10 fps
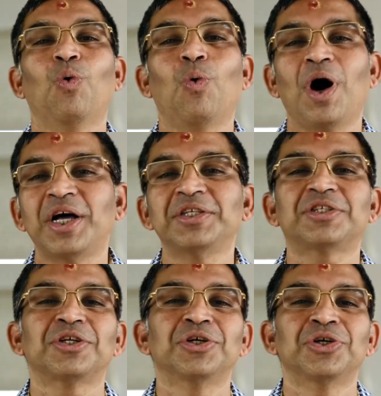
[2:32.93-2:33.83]

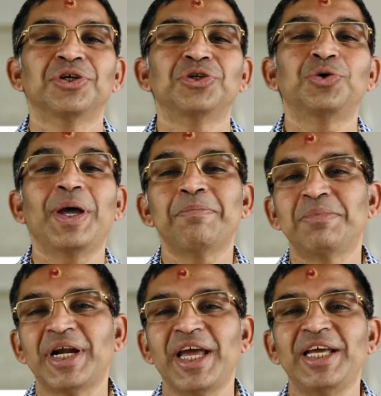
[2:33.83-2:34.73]
want to
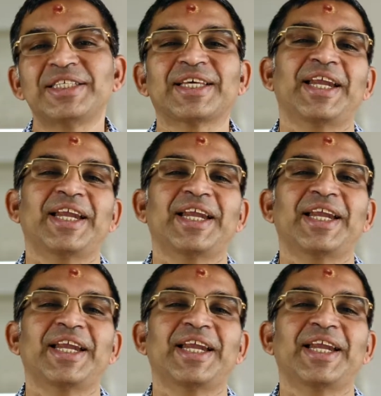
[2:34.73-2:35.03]
embrace